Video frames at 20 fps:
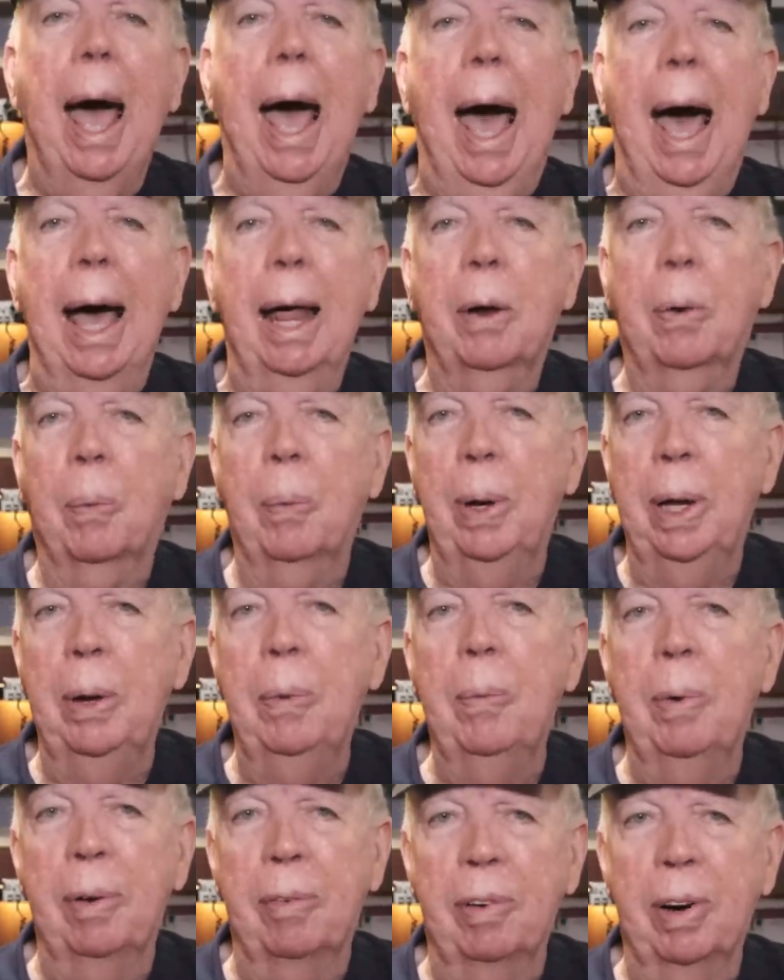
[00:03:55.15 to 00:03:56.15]
at
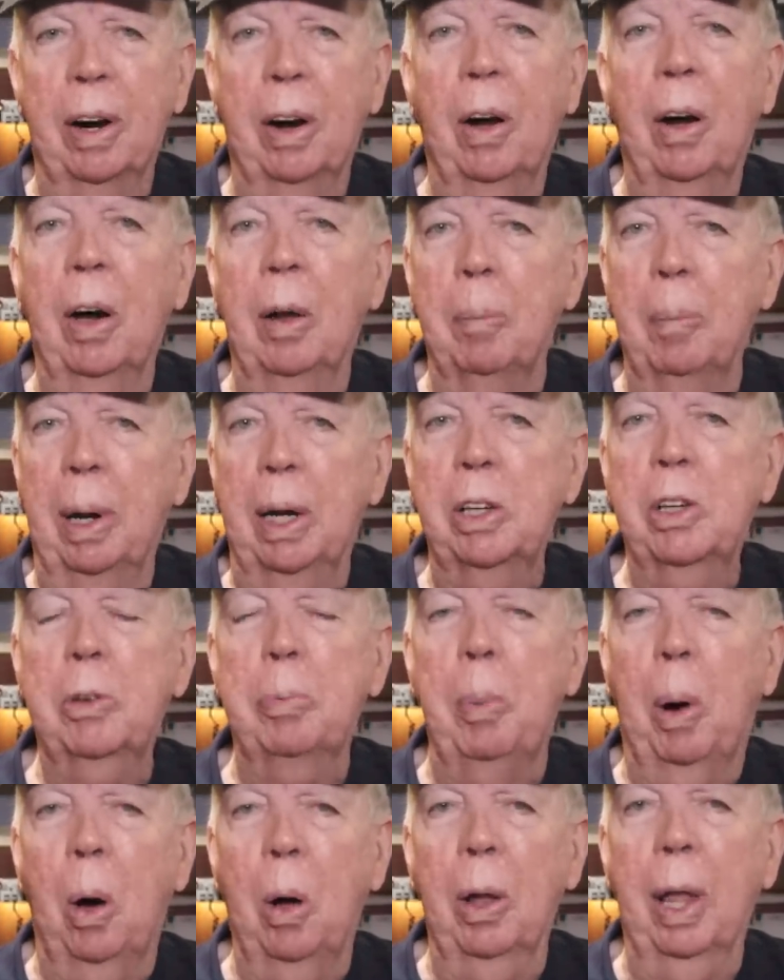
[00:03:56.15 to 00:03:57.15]
Green River on my
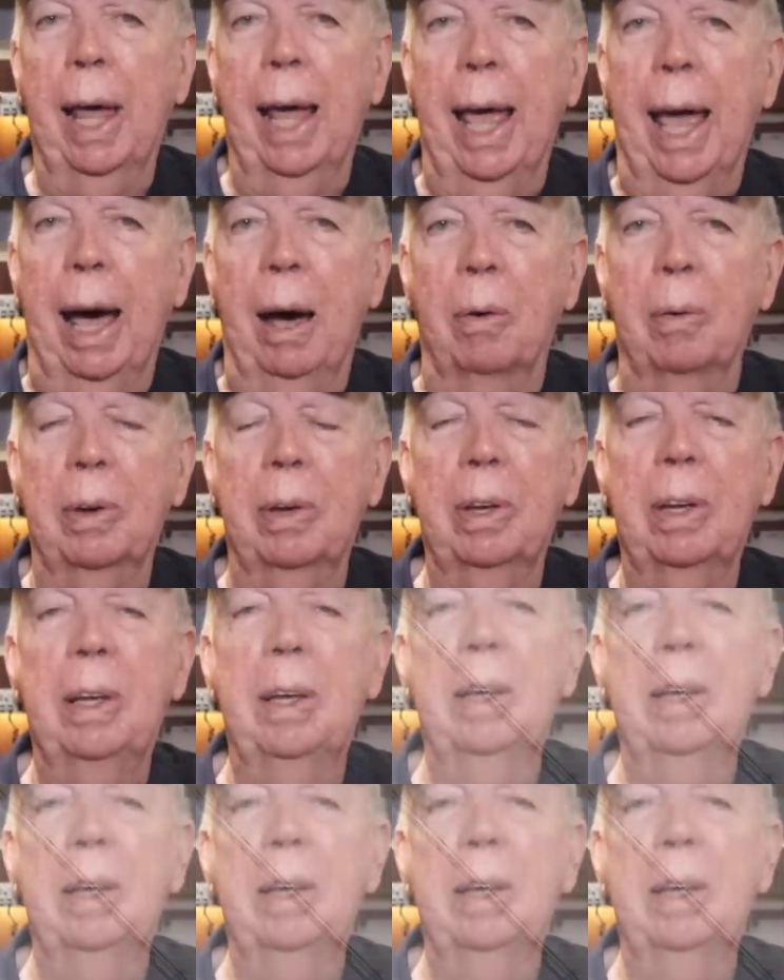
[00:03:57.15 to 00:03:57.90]
small layout.